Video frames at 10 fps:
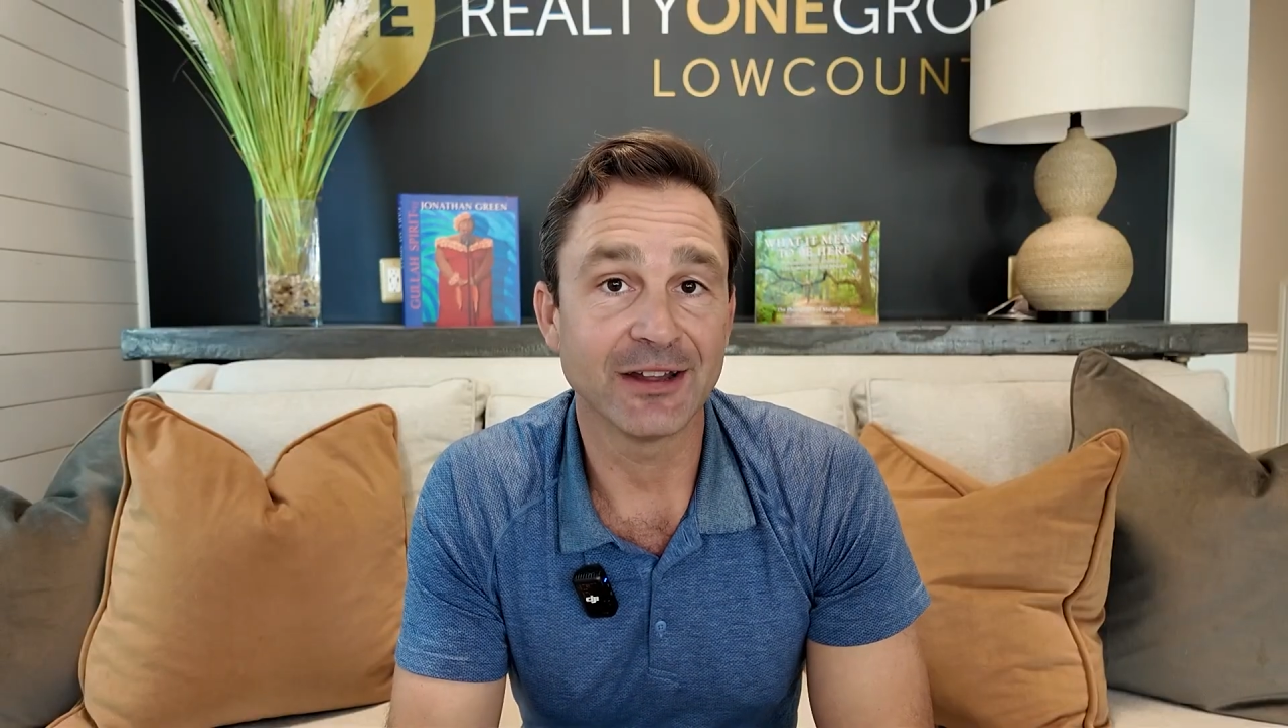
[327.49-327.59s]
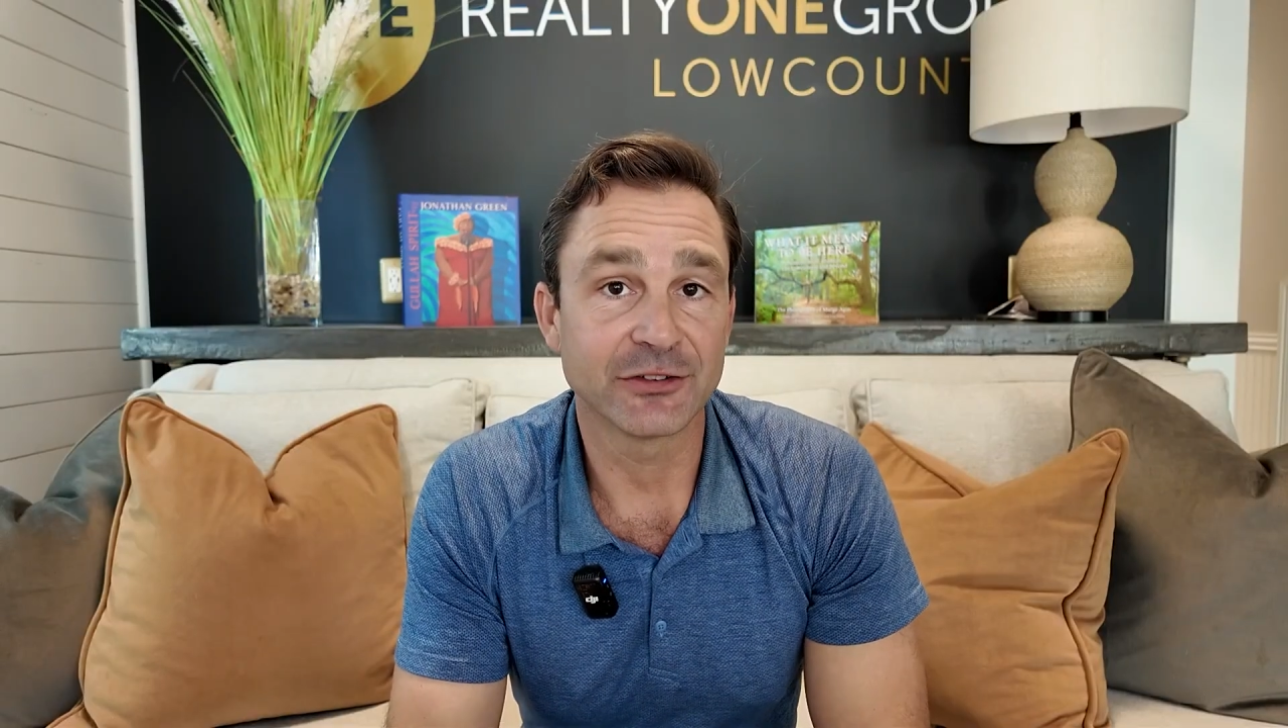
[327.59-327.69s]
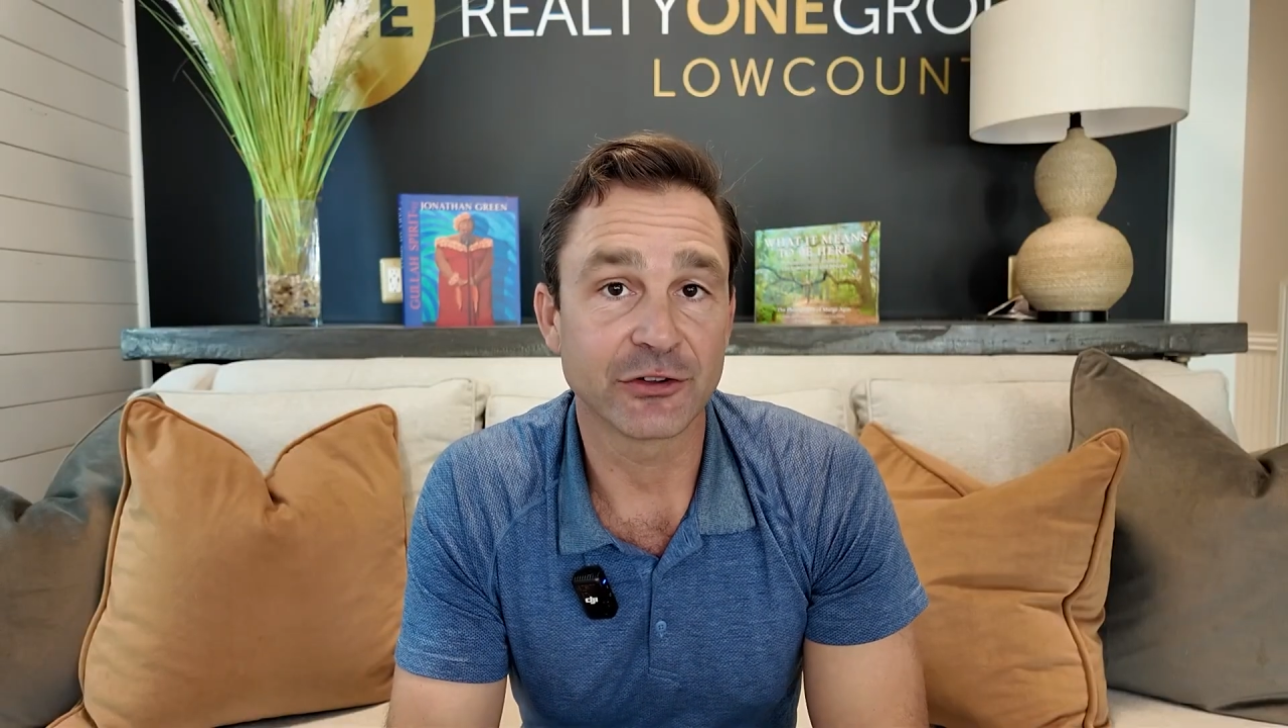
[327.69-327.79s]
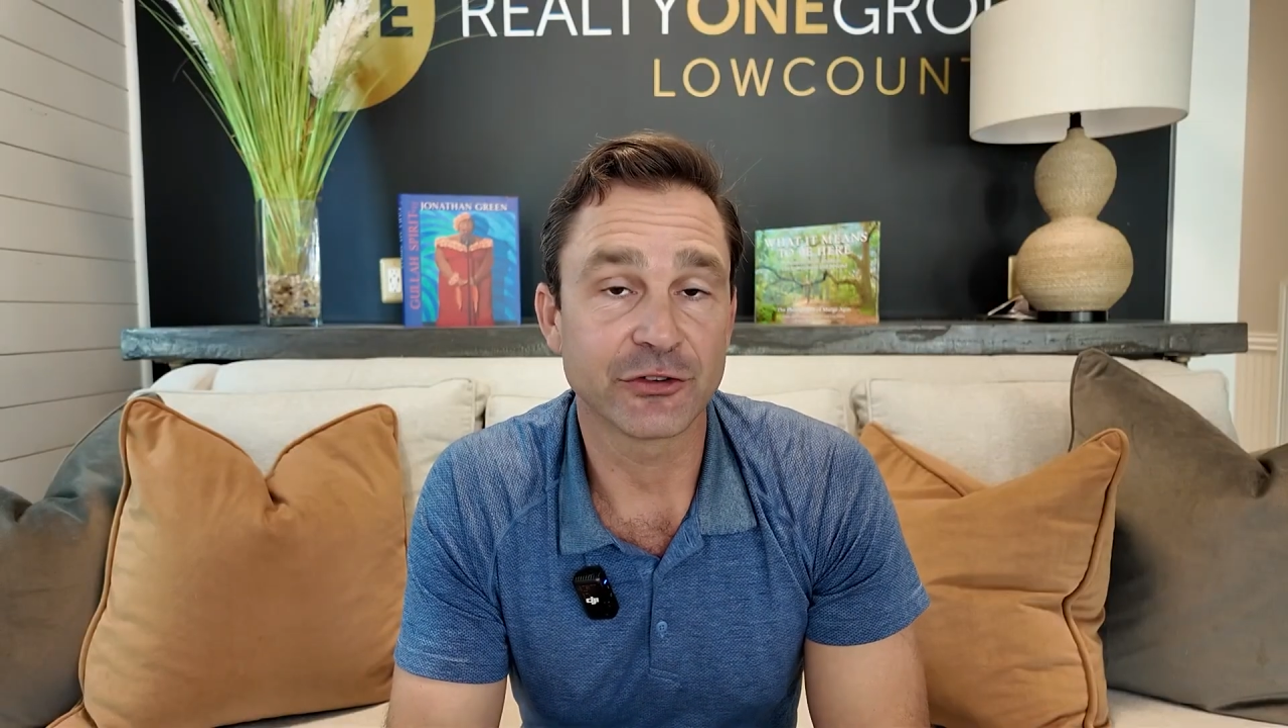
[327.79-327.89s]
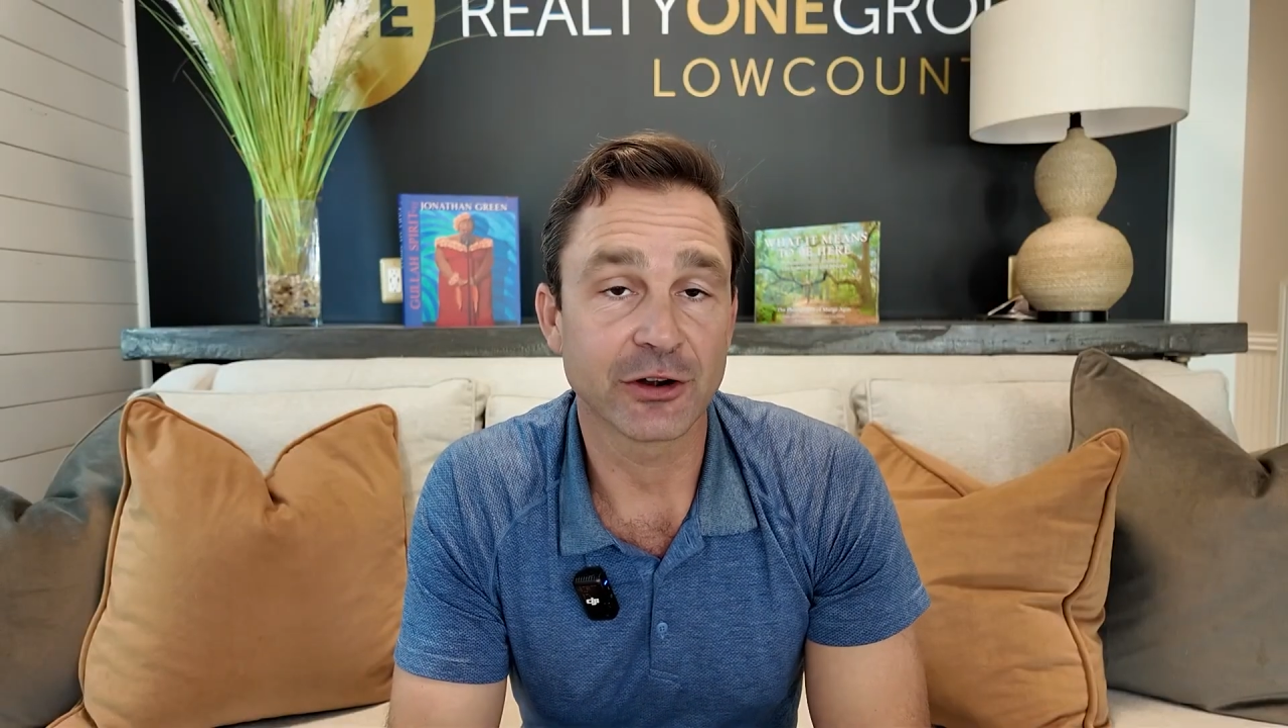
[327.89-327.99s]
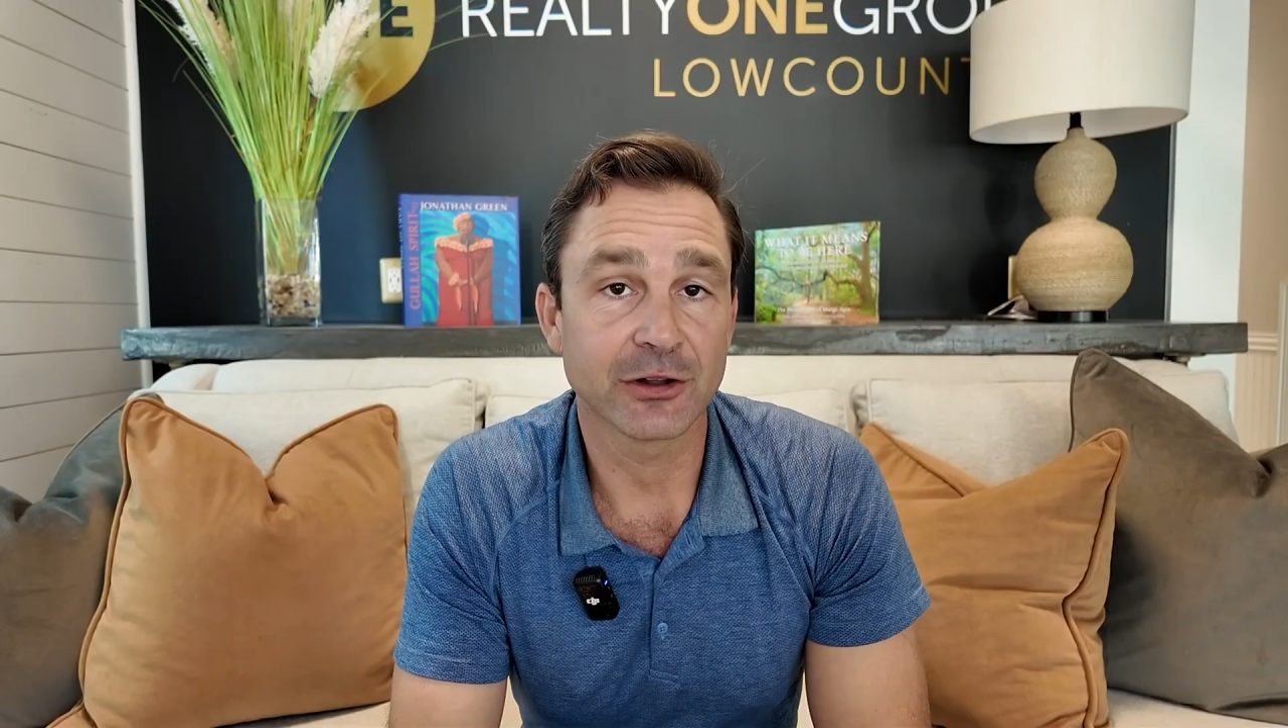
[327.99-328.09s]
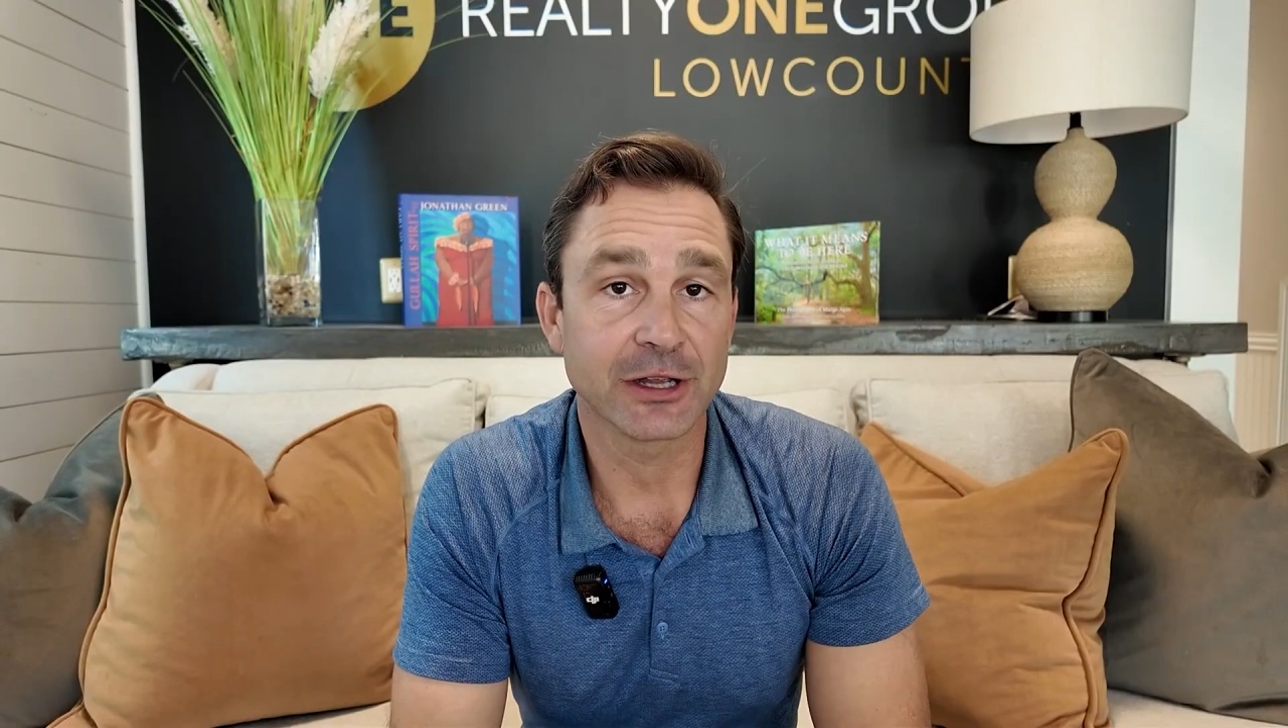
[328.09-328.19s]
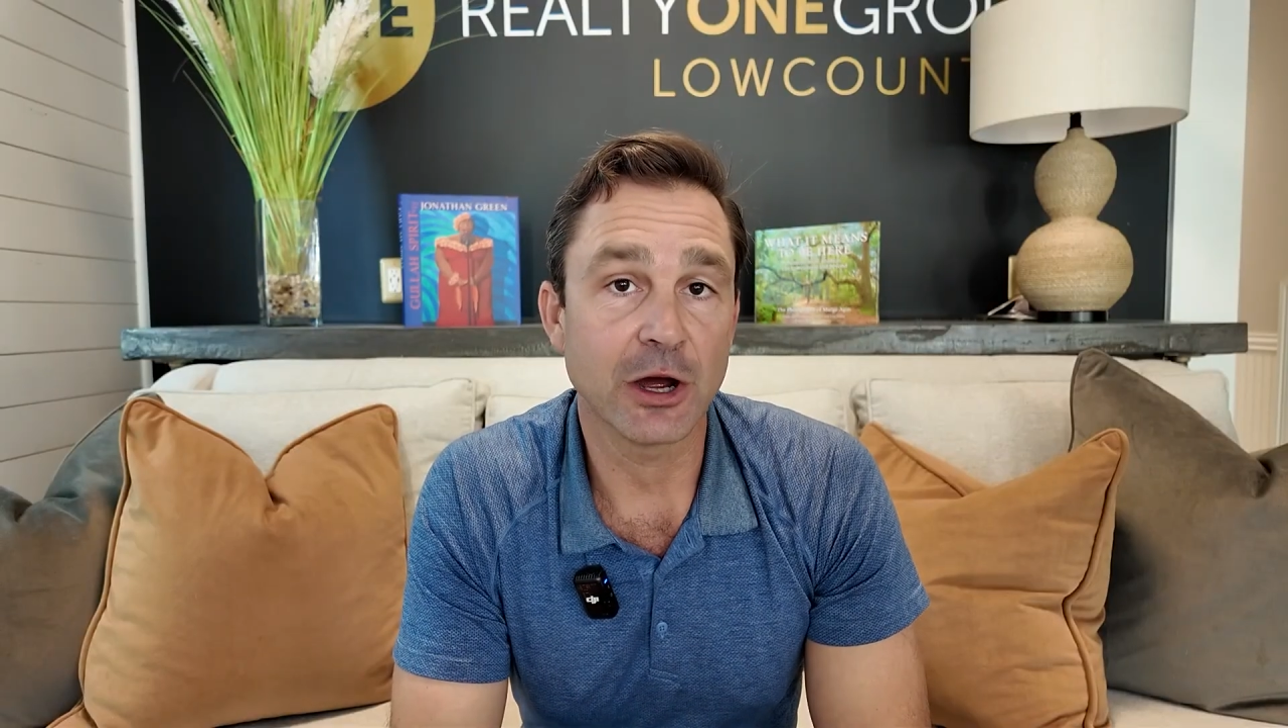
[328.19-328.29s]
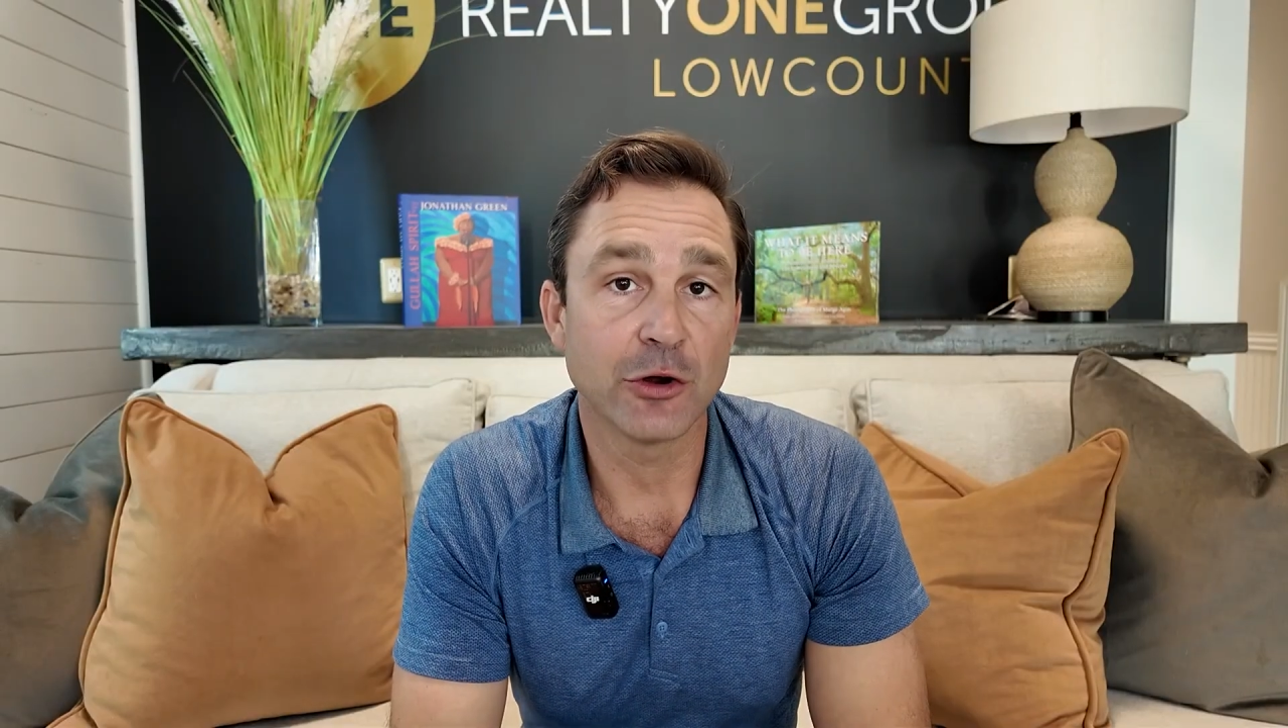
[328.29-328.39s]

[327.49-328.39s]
necessarily